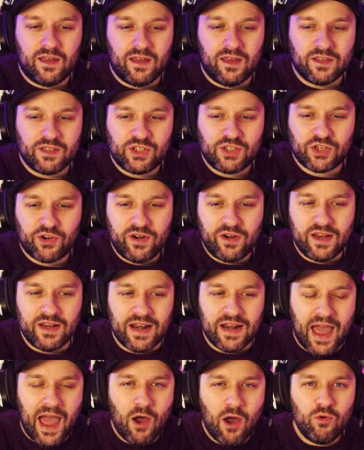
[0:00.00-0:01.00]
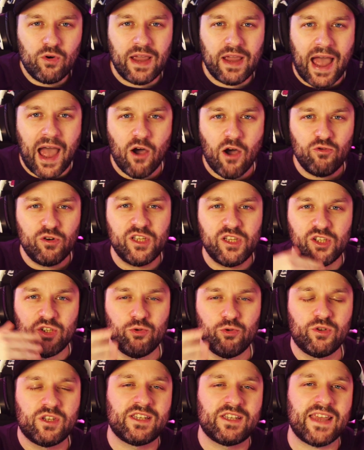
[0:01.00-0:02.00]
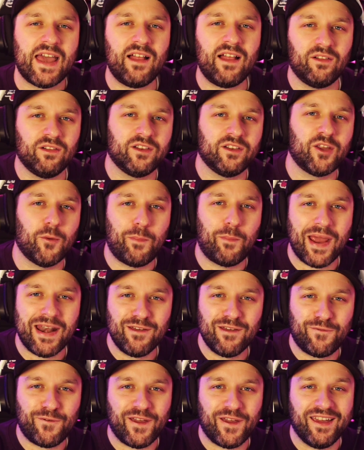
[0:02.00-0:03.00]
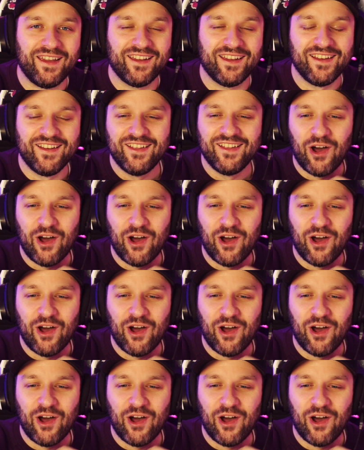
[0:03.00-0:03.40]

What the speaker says: screen, how do you sell the benefit